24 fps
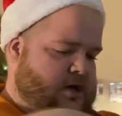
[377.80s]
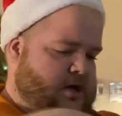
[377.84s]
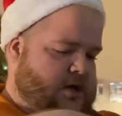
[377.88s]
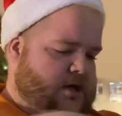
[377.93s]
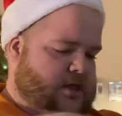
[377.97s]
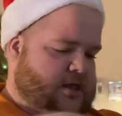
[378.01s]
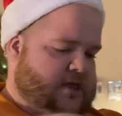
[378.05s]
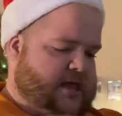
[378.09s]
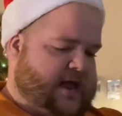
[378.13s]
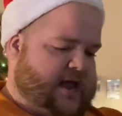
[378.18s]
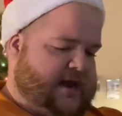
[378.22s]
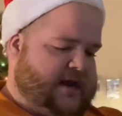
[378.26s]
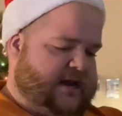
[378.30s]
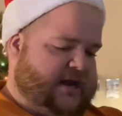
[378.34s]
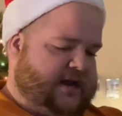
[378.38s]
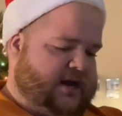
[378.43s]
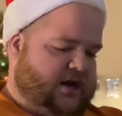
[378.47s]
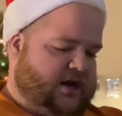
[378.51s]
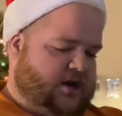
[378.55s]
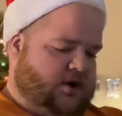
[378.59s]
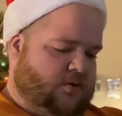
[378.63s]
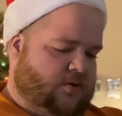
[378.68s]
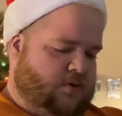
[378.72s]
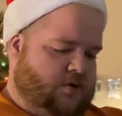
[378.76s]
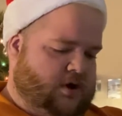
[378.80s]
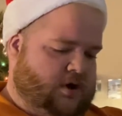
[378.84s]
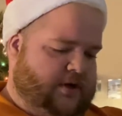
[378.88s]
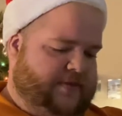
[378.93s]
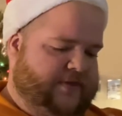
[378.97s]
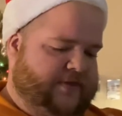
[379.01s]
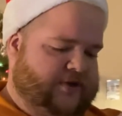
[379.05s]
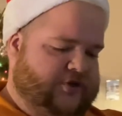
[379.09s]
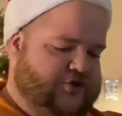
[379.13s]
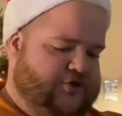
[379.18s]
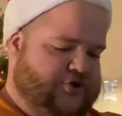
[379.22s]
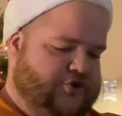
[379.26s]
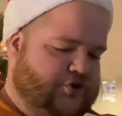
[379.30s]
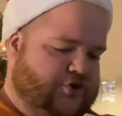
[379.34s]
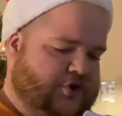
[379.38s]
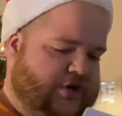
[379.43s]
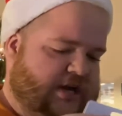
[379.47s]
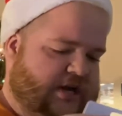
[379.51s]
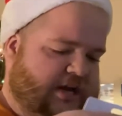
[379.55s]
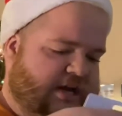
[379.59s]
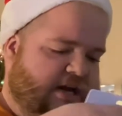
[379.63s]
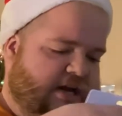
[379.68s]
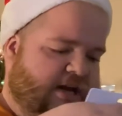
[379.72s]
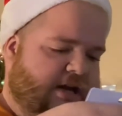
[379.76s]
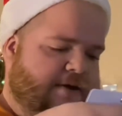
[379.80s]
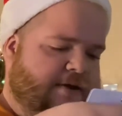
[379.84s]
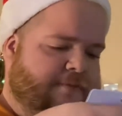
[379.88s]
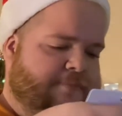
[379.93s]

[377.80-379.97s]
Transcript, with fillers: that needed to go on the tree